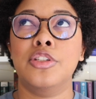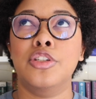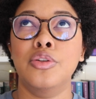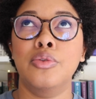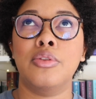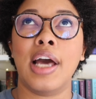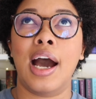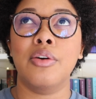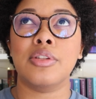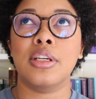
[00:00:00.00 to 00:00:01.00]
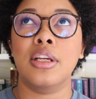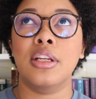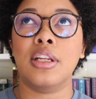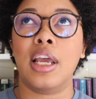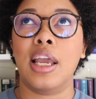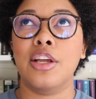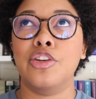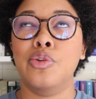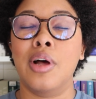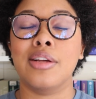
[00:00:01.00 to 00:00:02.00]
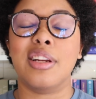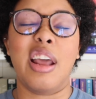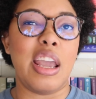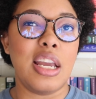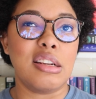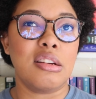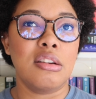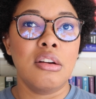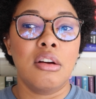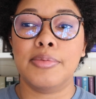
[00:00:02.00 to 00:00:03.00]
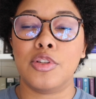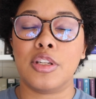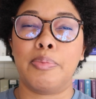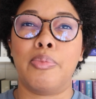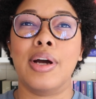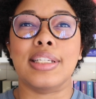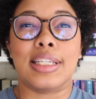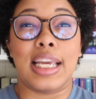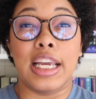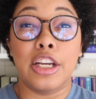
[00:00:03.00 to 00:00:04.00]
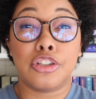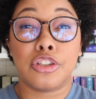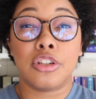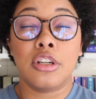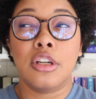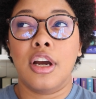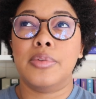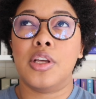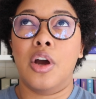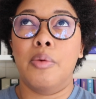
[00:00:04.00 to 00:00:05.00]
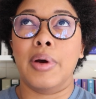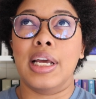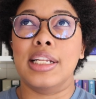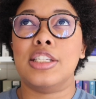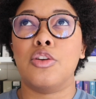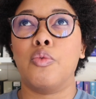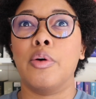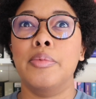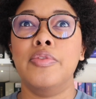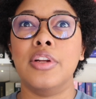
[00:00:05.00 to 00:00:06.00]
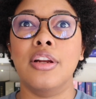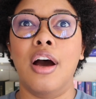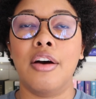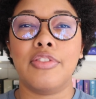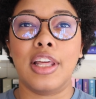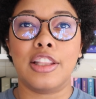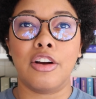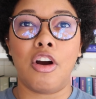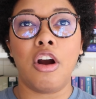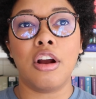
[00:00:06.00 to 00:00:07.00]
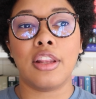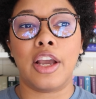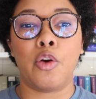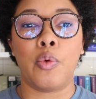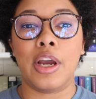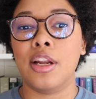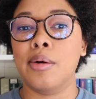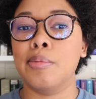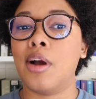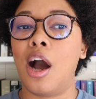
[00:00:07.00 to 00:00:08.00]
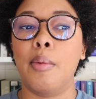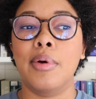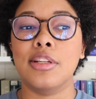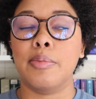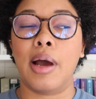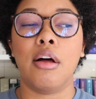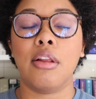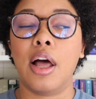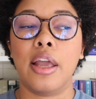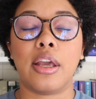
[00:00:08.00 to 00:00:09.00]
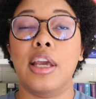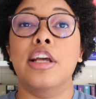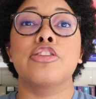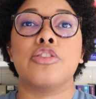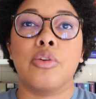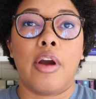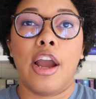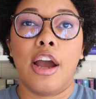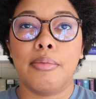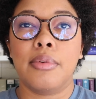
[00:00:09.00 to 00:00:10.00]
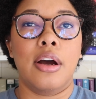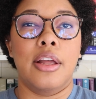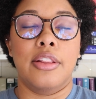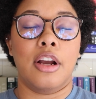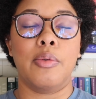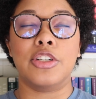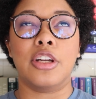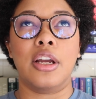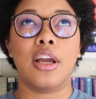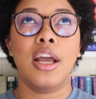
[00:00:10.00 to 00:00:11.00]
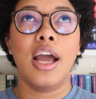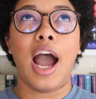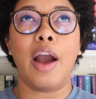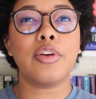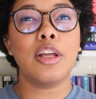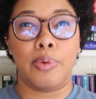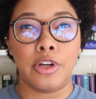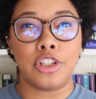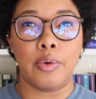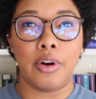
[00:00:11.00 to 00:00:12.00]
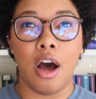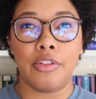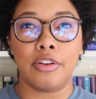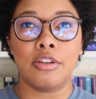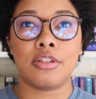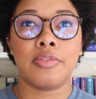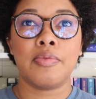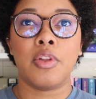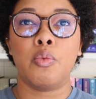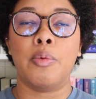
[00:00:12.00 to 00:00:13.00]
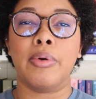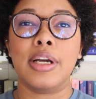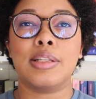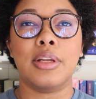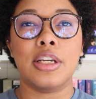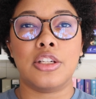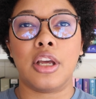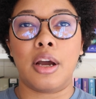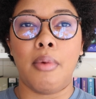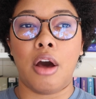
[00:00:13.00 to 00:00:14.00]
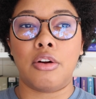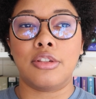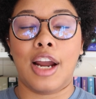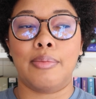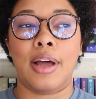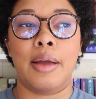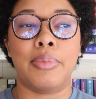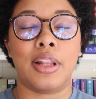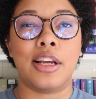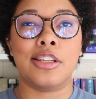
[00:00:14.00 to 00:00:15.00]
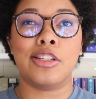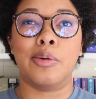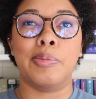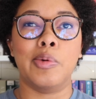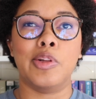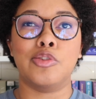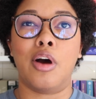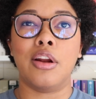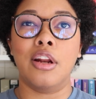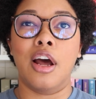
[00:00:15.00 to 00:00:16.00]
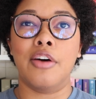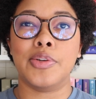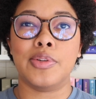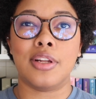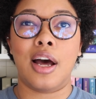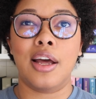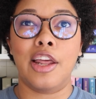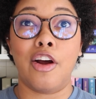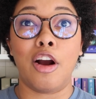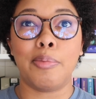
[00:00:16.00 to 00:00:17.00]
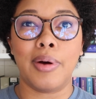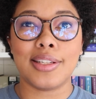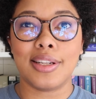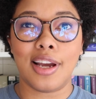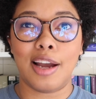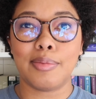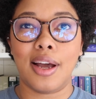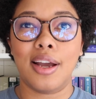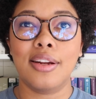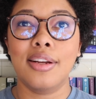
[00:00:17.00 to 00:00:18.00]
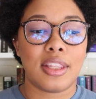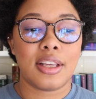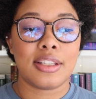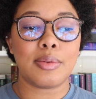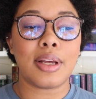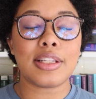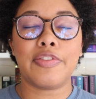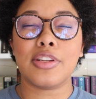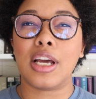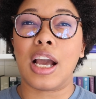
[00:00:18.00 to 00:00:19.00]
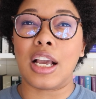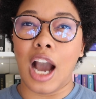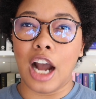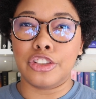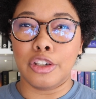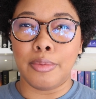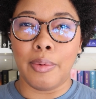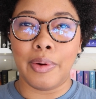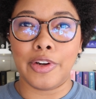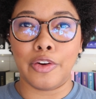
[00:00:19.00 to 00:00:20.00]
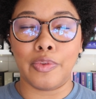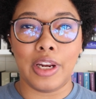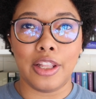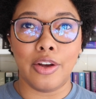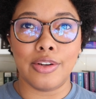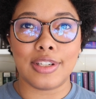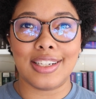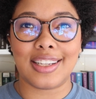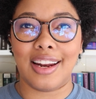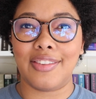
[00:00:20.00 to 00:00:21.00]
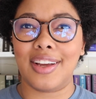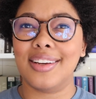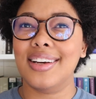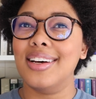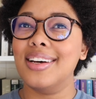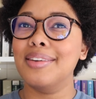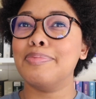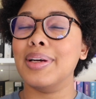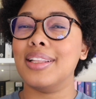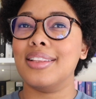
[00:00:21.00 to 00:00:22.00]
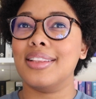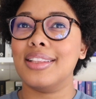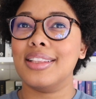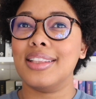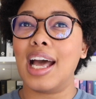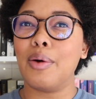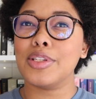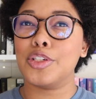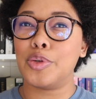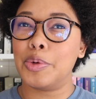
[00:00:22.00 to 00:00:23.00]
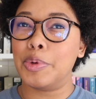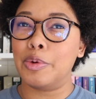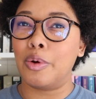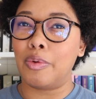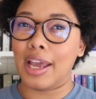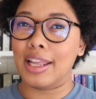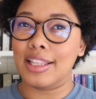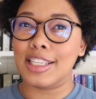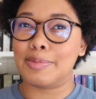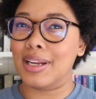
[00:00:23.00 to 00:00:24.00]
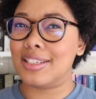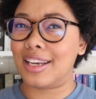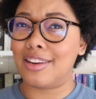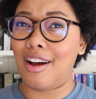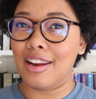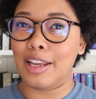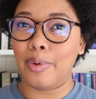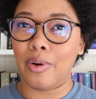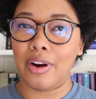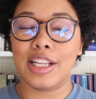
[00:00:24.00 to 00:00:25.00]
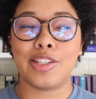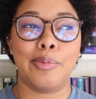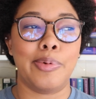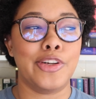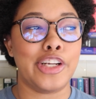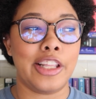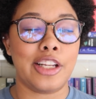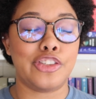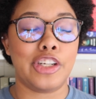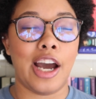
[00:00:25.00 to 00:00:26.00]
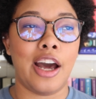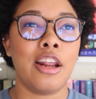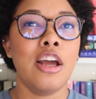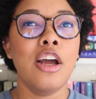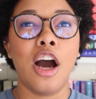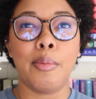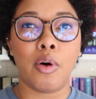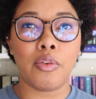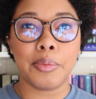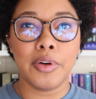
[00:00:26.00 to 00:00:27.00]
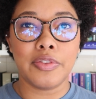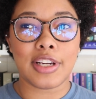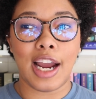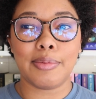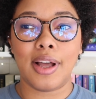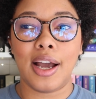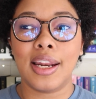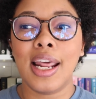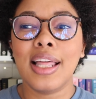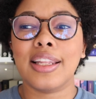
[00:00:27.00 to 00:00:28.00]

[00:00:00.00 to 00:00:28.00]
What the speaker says: 2000 and 2008. So it's like present-ish. So, but it's still removed enough that there aren't, like, random comments about, like, Instagram in there, which, like, I really appreciate when authors will bring something into, like, a modern timeline, but, like, still be withdrawn enough so it's not in our present timeline. Sometimes it feels like a gotcha moment when you're reading those, and it's kind of like, but that was a trend when you were writing this, but it's, like, not anymore. And so I appreciate that she had a more removed timeline.